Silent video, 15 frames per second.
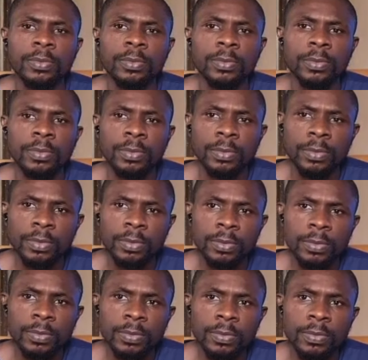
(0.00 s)

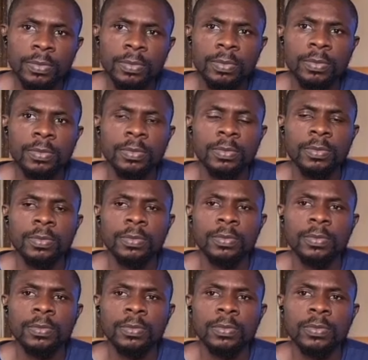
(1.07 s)

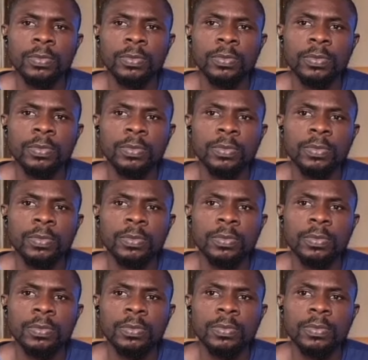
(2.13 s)

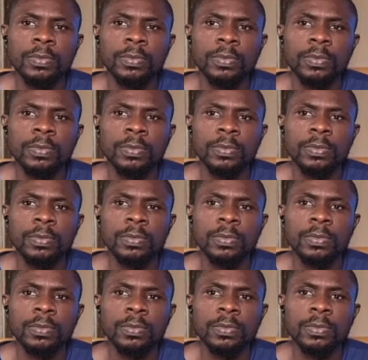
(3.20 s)

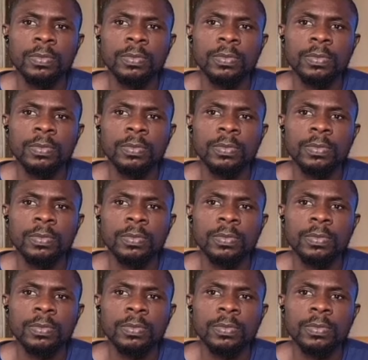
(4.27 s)
[no speech]